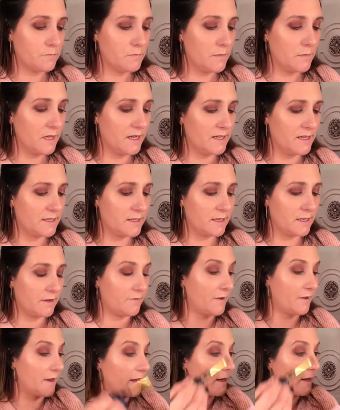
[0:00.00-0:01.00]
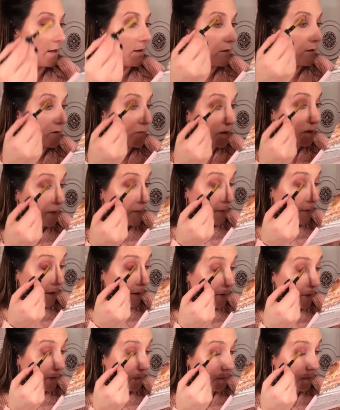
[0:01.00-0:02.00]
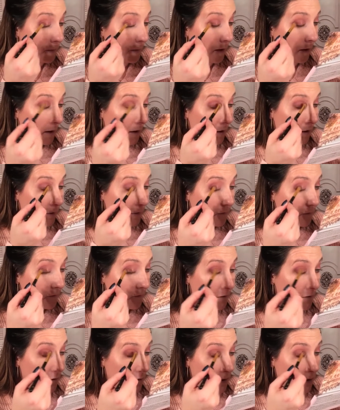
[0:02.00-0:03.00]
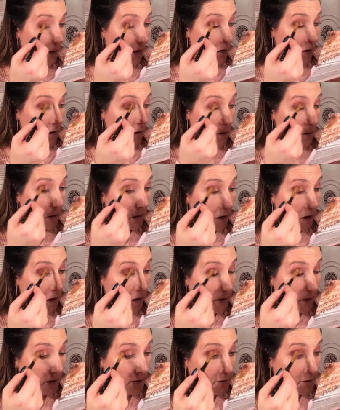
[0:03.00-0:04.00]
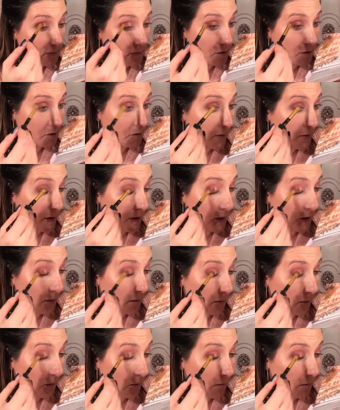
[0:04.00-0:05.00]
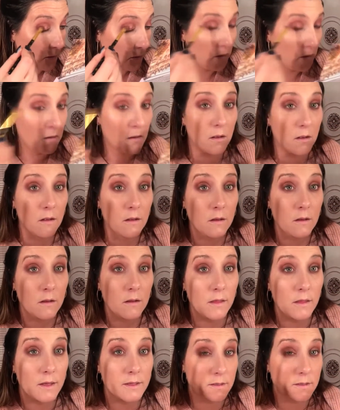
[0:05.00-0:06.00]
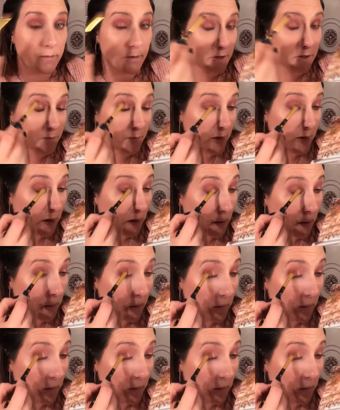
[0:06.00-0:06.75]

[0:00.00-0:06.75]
and see if I get a little bit better of a payoff. Oh yeah, that's much better. That's much better.